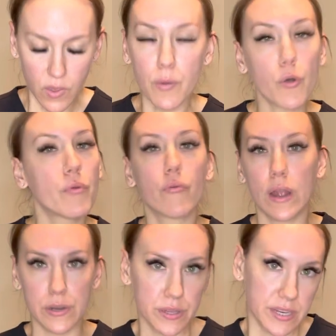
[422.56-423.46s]
oh, before I
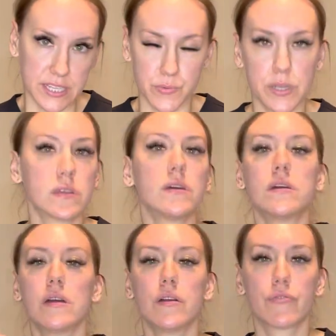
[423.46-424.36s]
go to the next one,
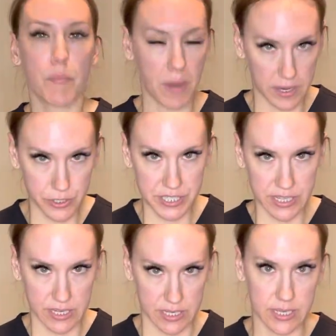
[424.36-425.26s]
from my
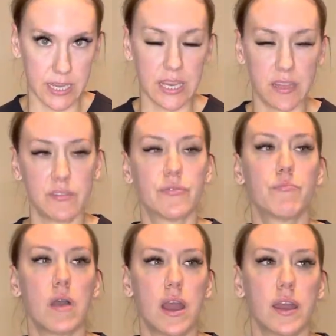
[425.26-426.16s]
understanding, if
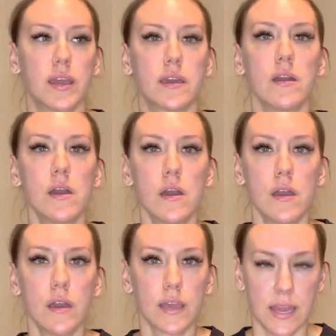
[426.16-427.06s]
my
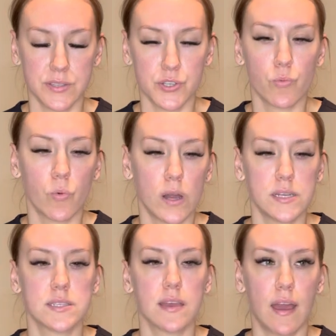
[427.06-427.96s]
cancer
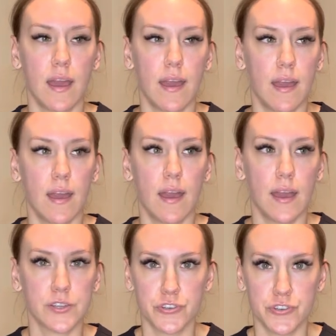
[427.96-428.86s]
was
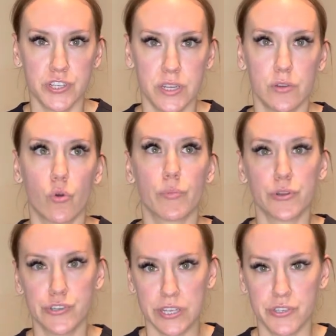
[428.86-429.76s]
estrogen or
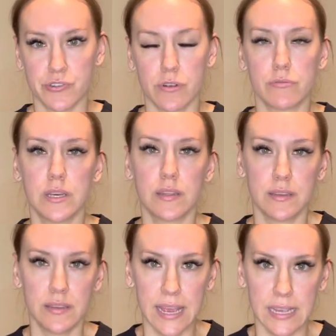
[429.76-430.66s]
progesterone
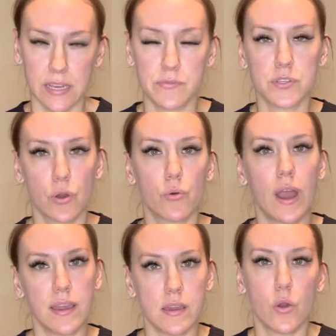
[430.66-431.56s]
negative, so
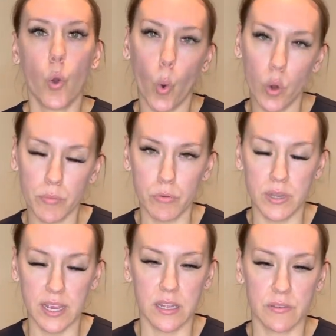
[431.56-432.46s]
i.e. hormone
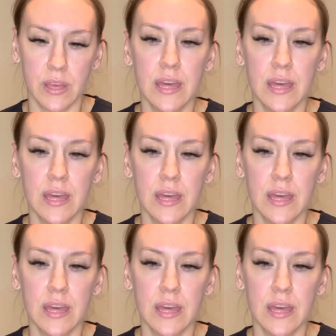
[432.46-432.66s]
negative,